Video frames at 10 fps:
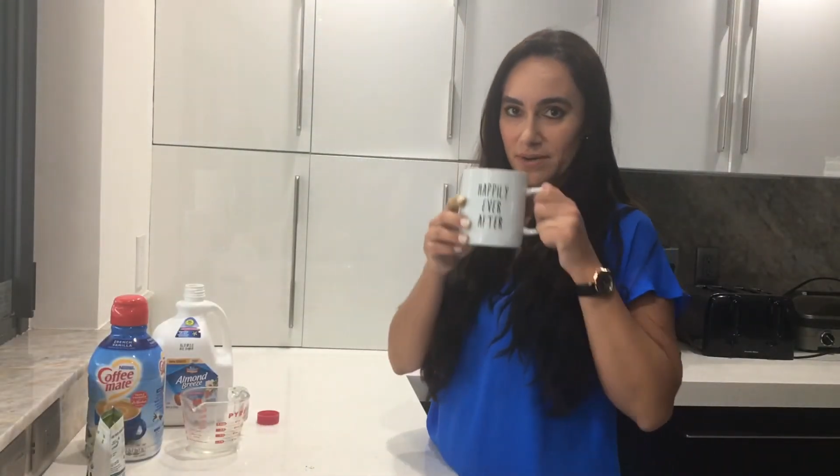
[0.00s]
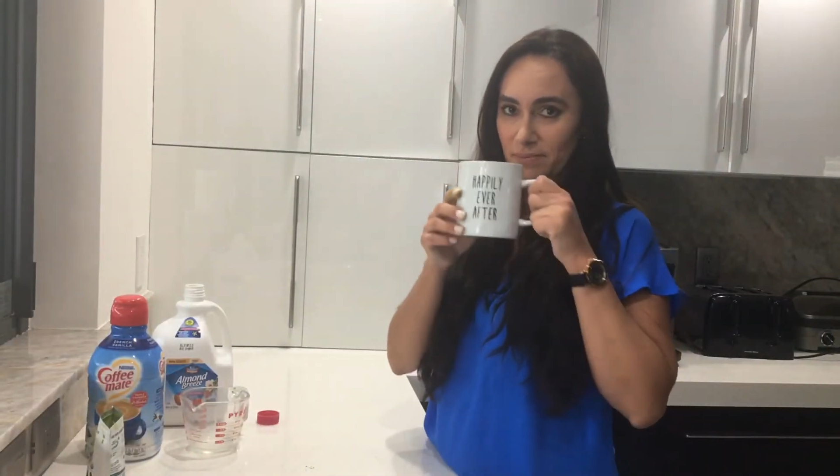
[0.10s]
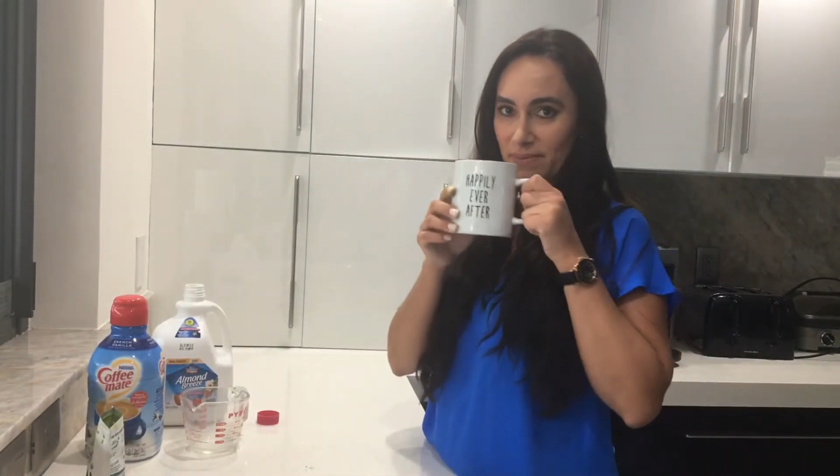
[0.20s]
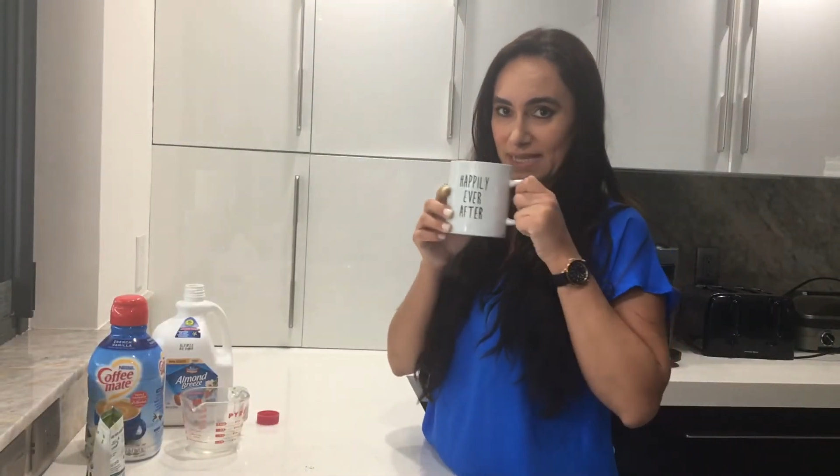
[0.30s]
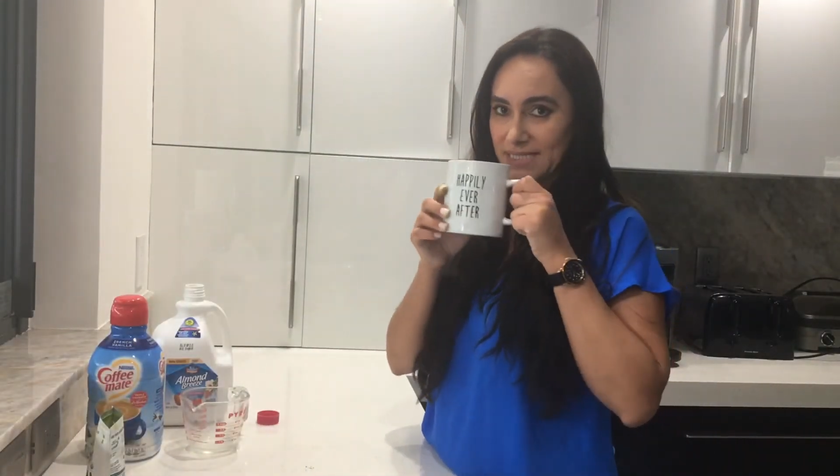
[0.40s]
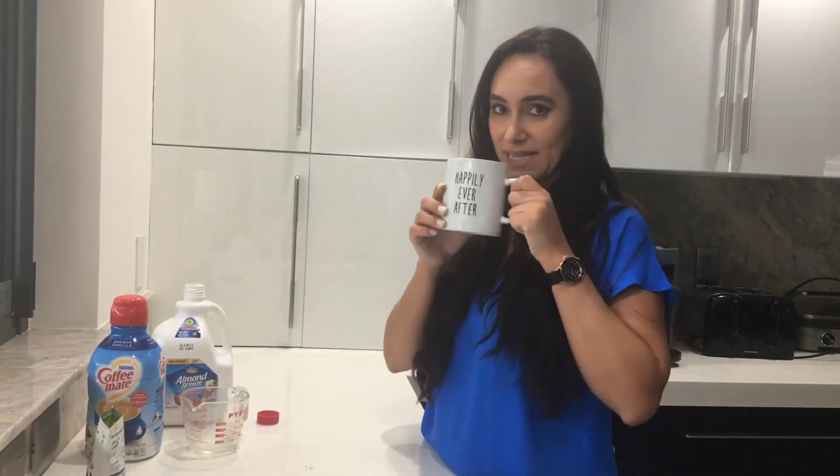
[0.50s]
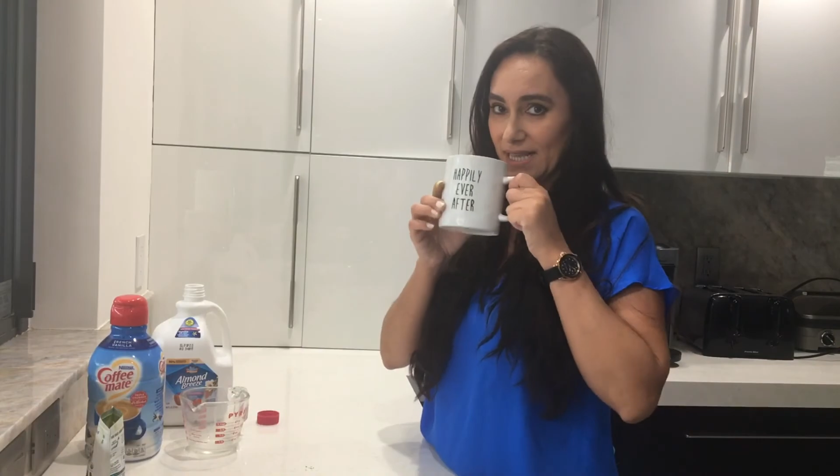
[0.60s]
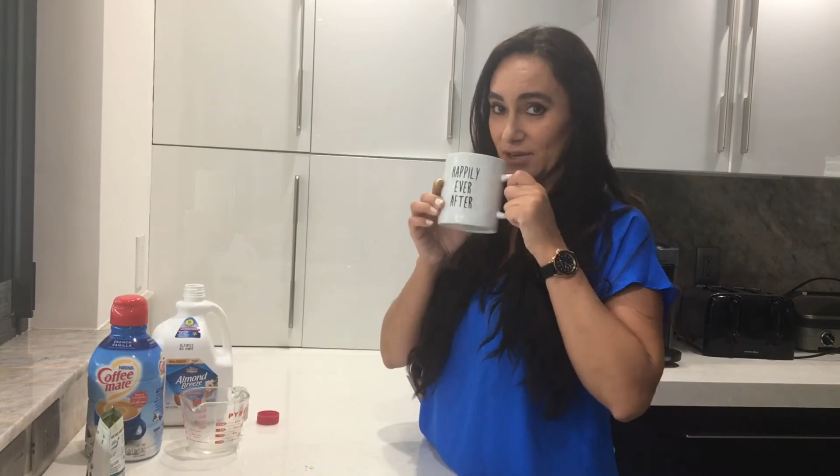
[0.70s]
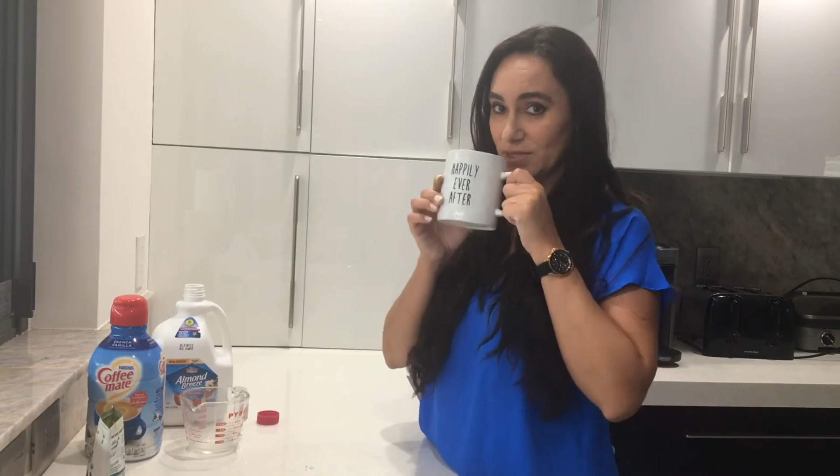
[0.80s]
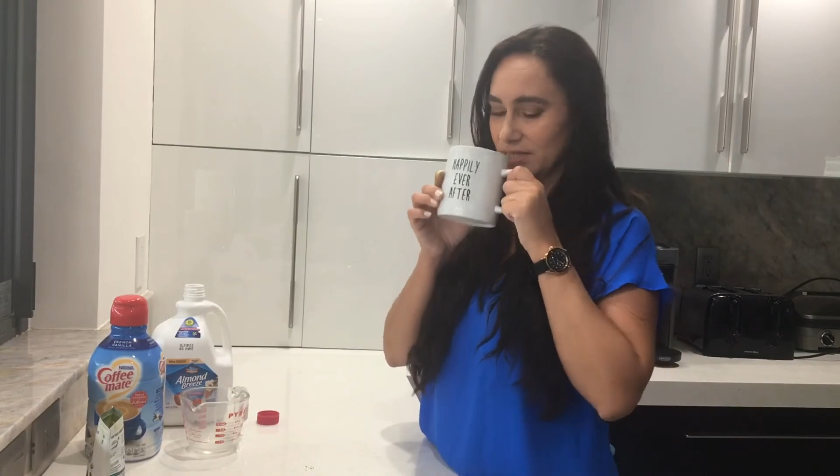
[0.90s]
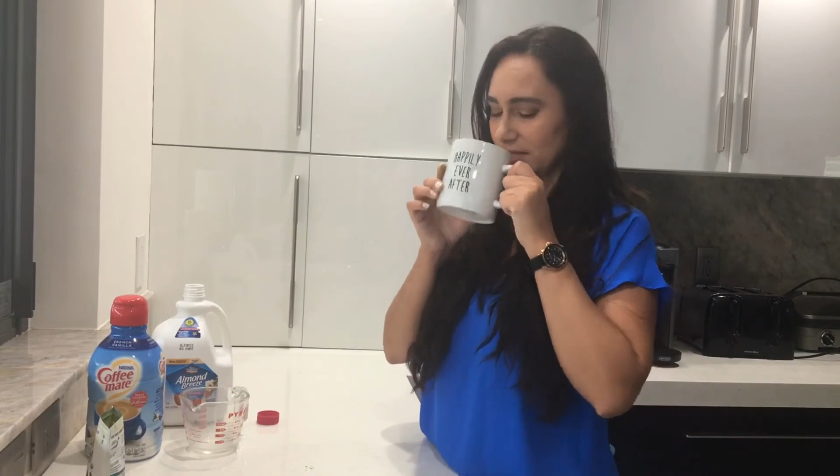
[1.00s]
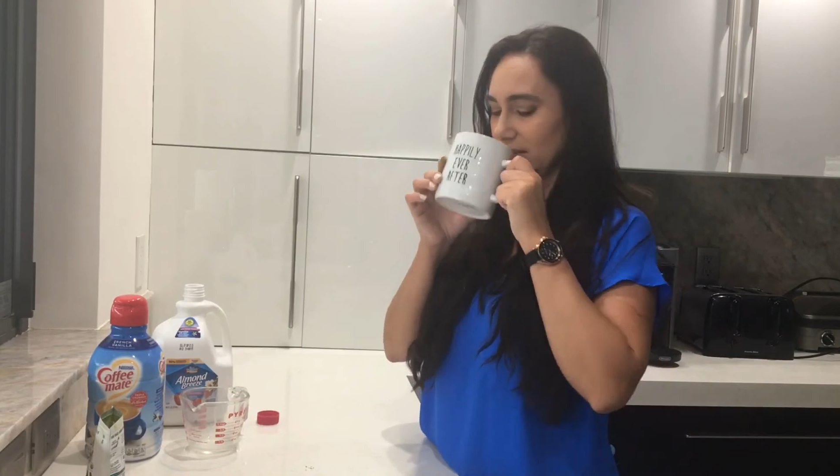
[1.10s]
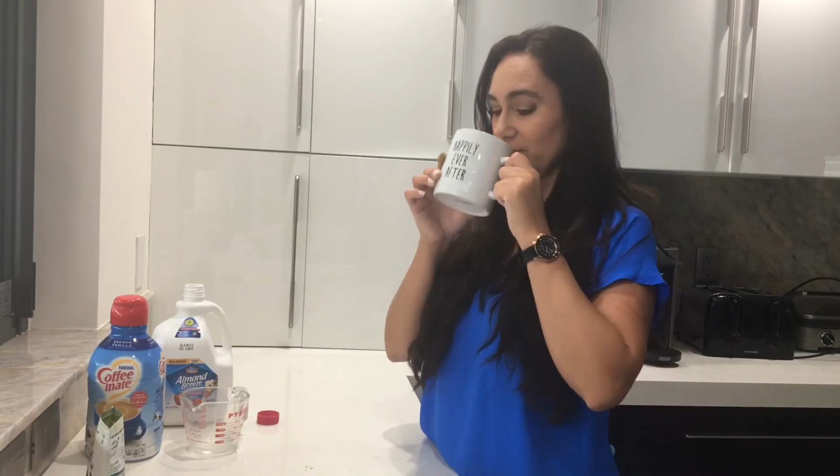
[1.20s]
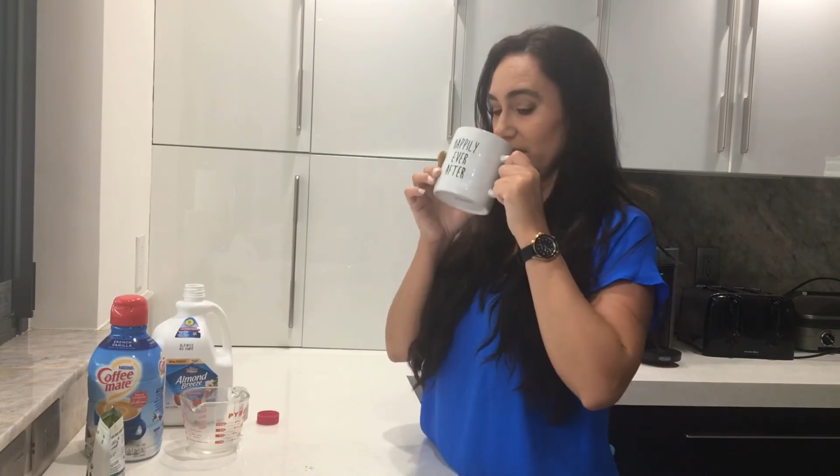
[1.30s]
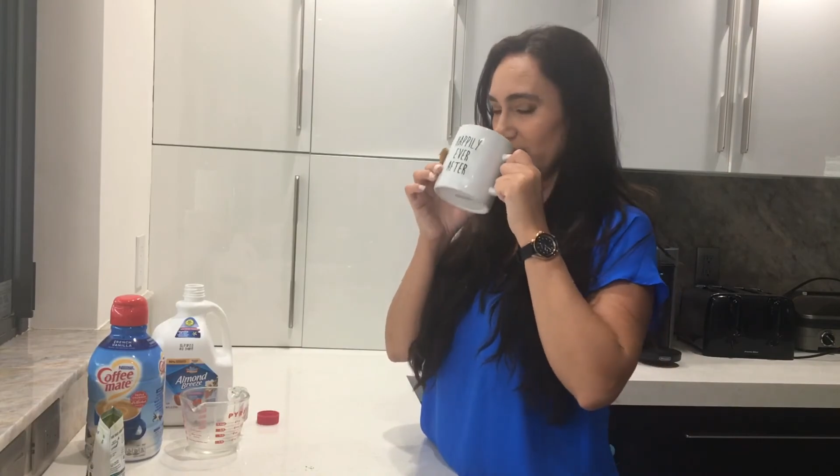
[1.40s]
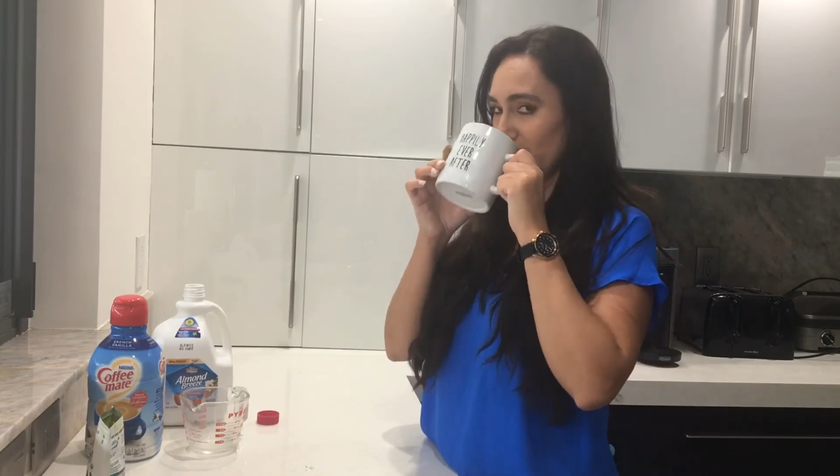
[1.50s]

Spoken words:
matcha green tea ready.